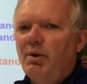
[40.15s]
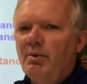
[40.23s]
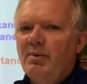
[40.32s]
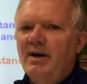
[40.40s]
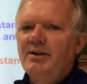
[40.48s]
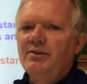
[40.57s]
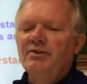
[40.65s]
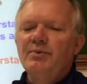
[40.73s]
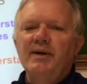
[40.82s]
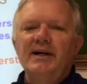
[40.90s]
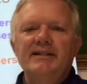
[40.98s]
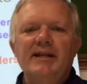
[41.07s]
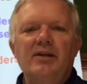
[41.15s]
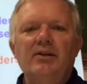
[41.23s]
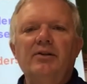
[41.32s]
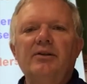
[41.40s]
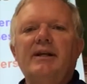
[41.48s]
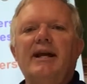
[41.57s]
we want to do is we want to take a
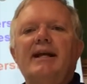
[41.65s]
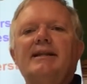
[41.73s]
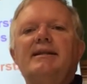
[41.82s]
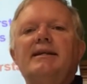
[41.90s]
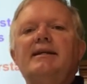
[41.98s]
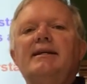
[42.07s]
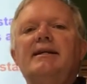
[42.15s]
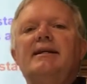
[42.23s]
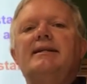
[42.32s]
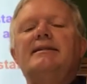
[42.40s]
look at the